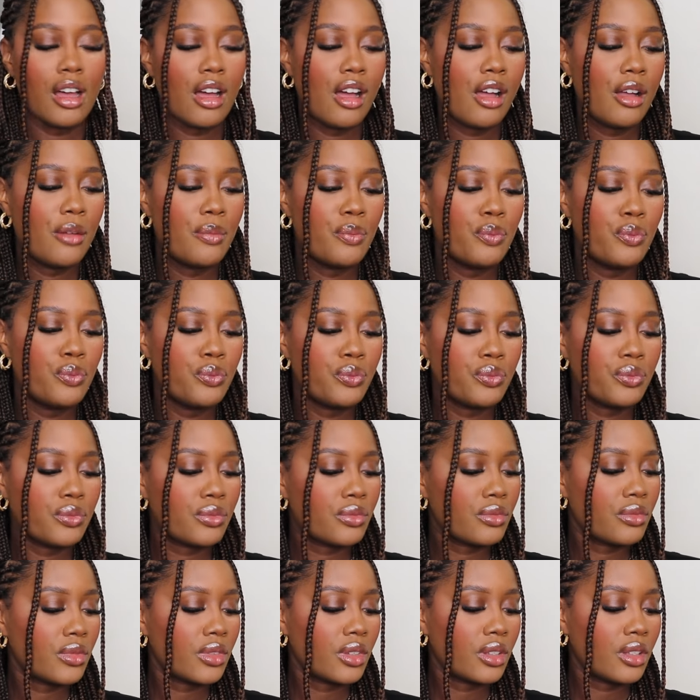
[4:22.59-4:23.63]
Um,
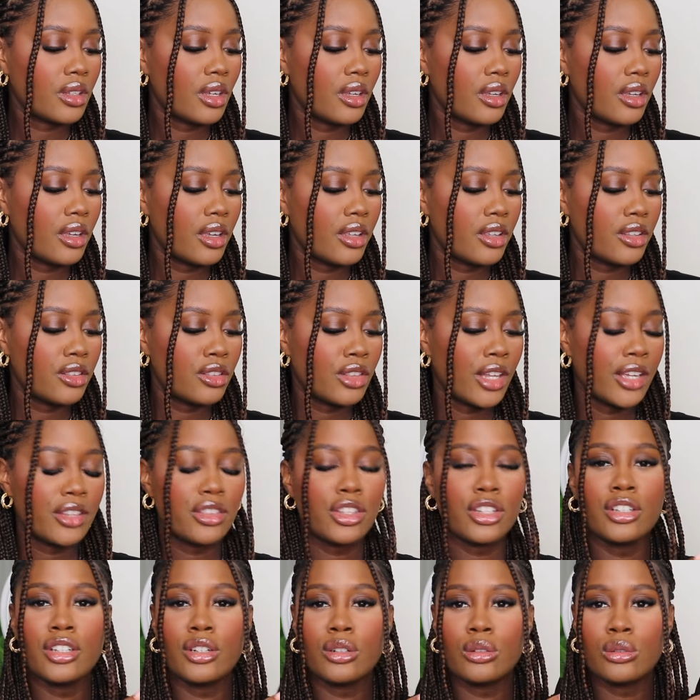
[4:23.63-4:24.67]

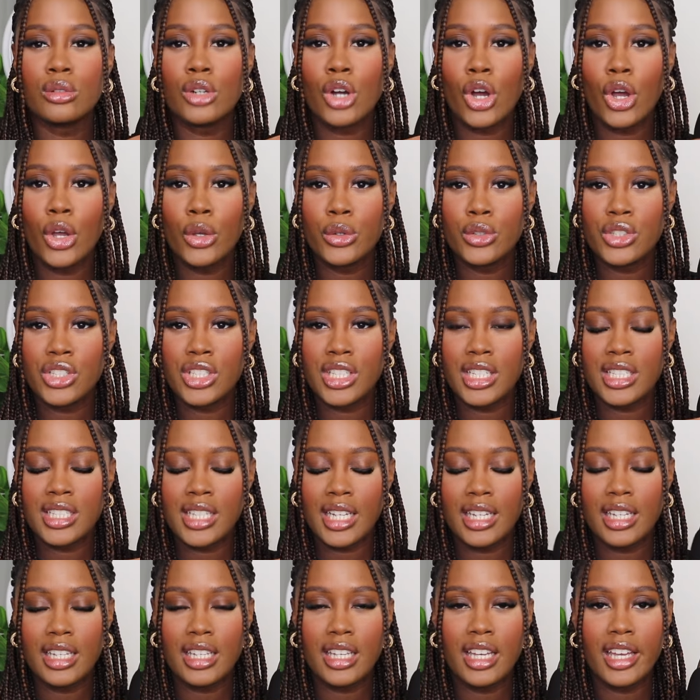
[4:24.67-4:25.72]
like the little coach
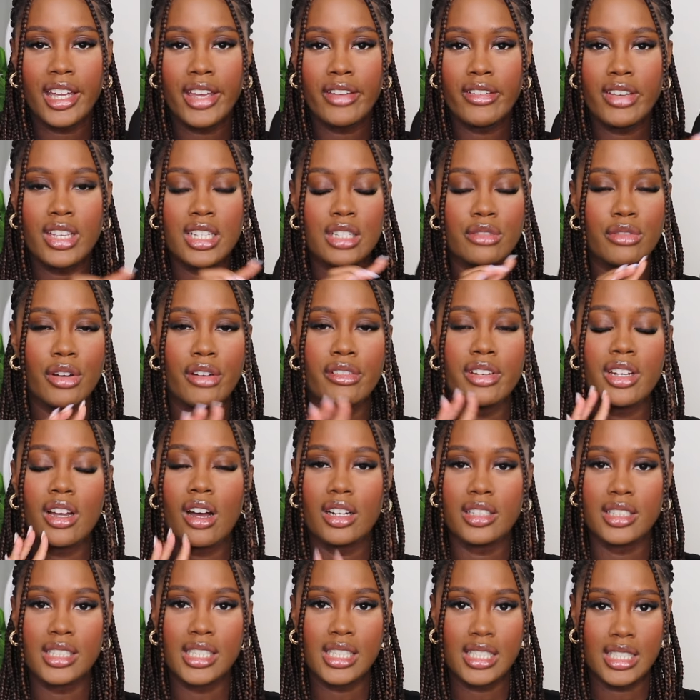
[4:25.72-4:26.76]
detailing here is very
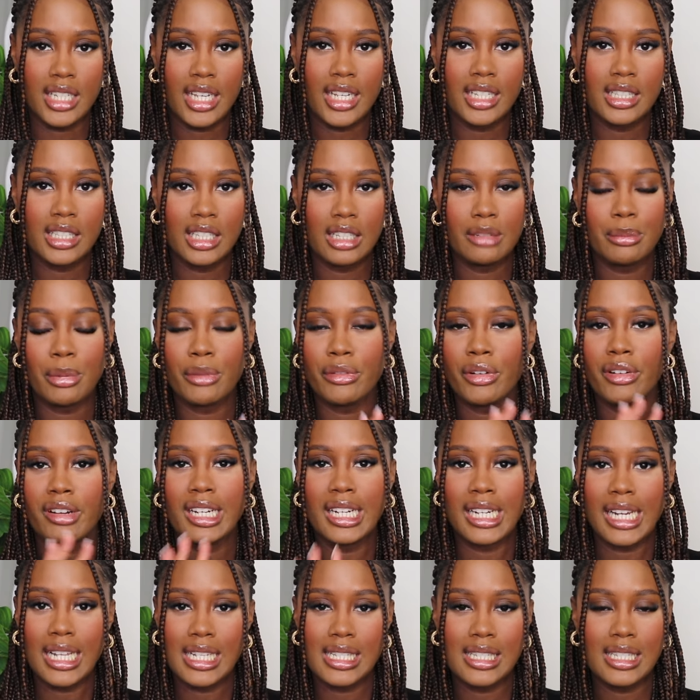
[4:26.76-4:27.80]
understated but very
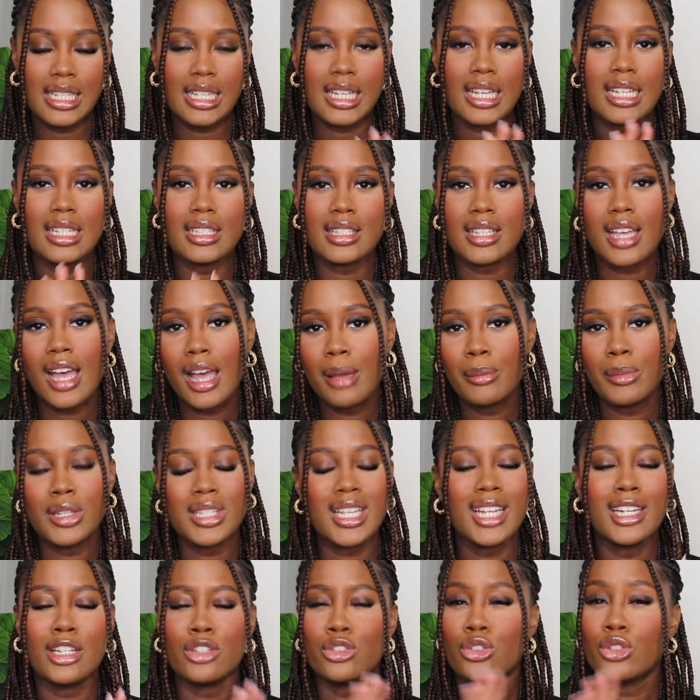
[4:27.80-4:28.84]
classic and
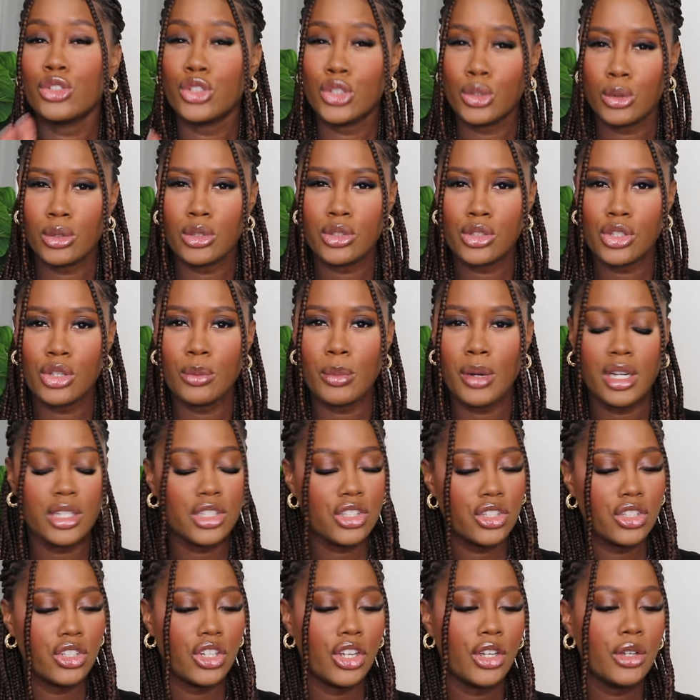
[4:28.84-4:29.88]
timeless and it's not doing too
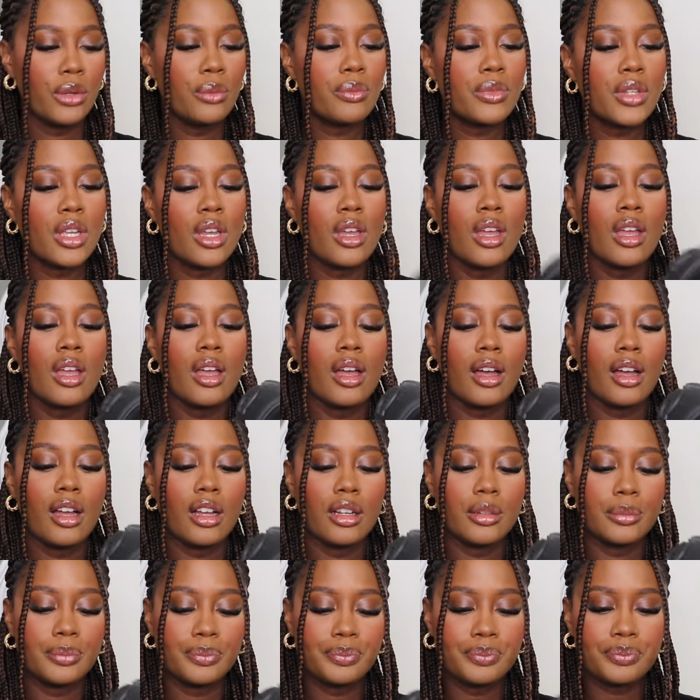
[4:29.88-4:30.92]
much you know
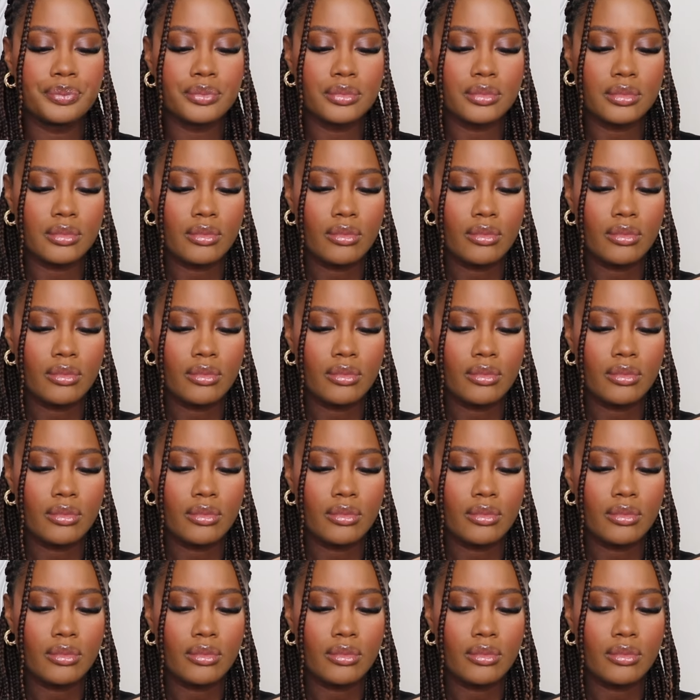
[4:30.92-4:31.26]
um,